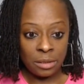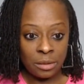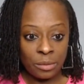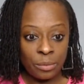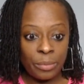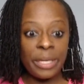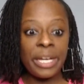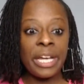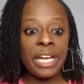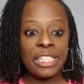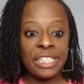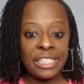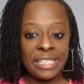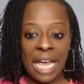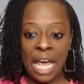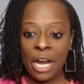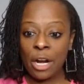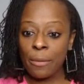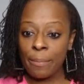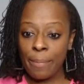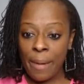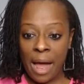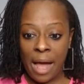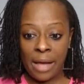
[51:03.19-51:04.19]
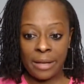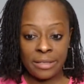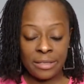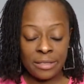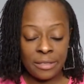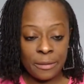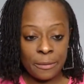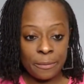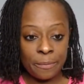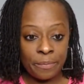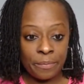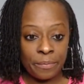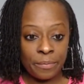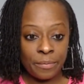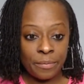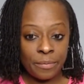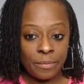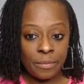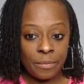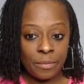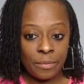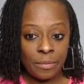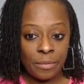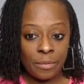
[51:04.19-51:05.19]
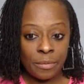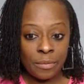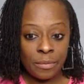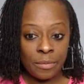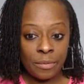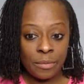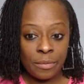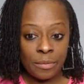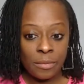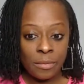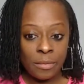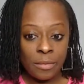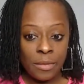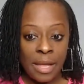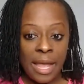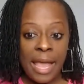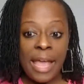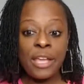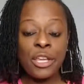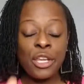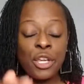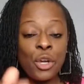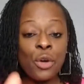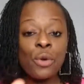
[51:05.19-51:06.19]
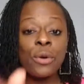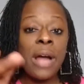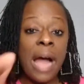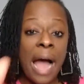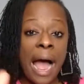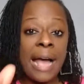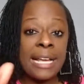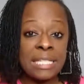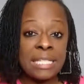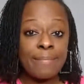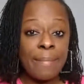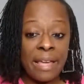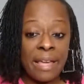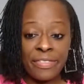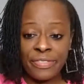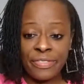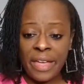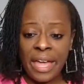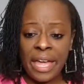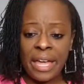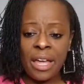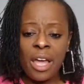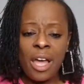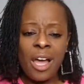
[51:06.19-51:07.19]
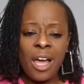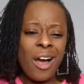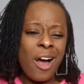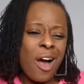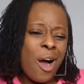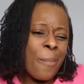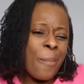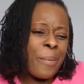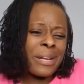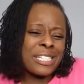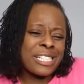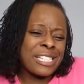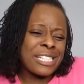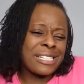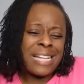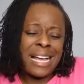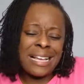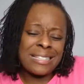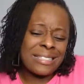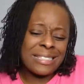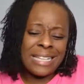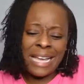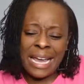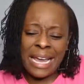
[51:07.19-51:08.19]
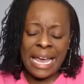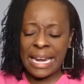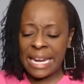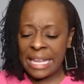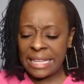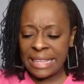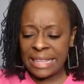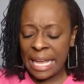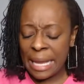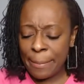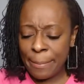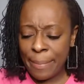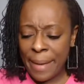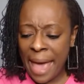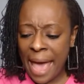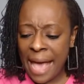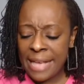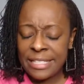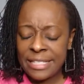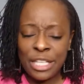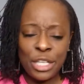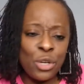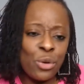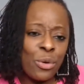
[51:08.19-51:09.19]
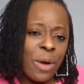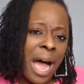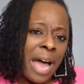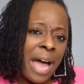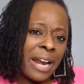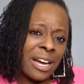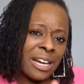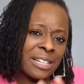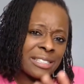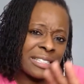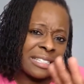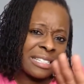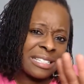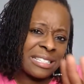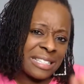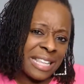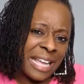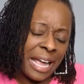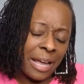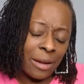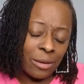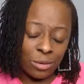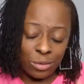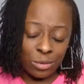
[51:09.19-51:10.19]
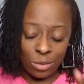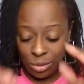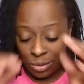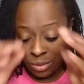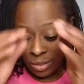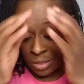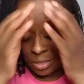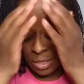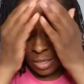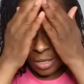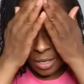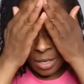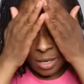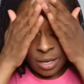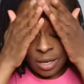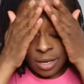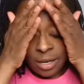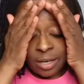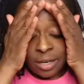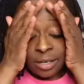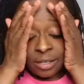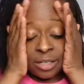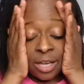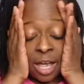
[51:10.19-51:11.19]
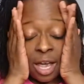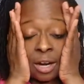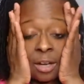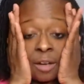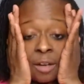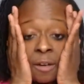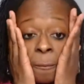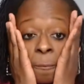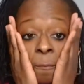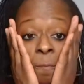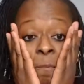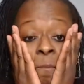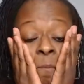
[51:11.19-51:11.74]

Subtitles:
We get shadow boxed. And you guys may think, oh, but she's not saying anything bad. So you got to understand. Oh, yeah.